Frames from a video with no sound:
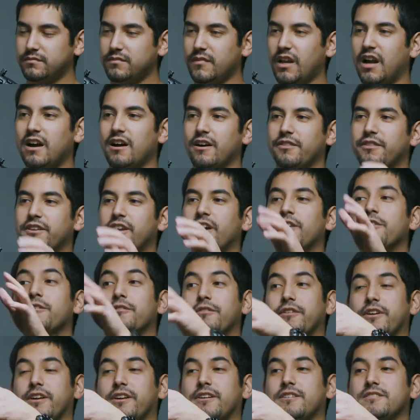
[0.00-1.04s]
The other
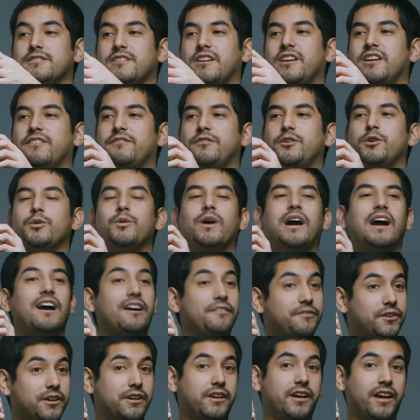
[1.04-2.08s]
thing is, if you
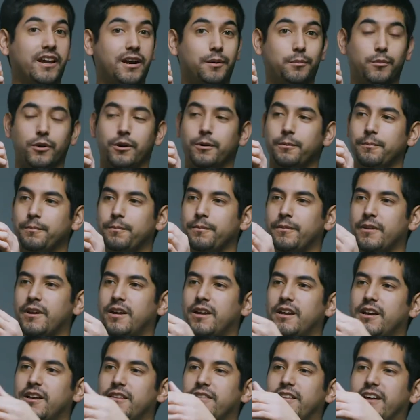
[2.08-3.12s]
have a camera
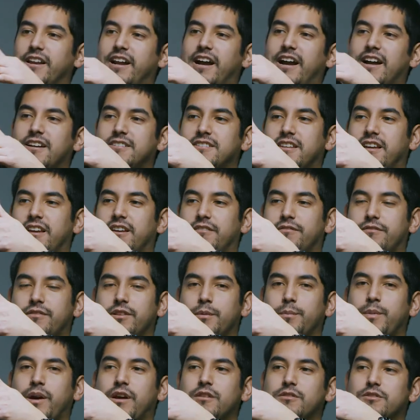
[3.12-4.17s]
that has a
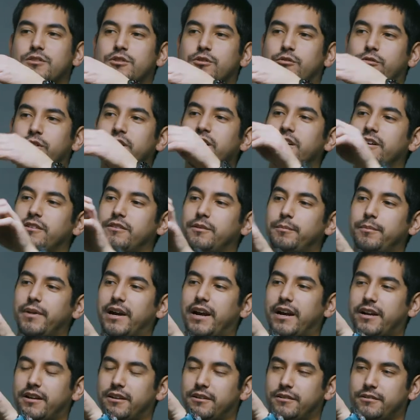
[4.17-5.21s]
flip out screen on the
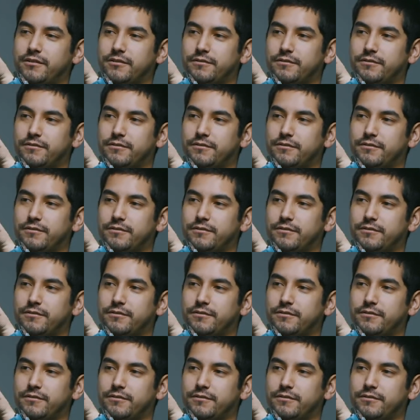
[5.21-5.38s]
back,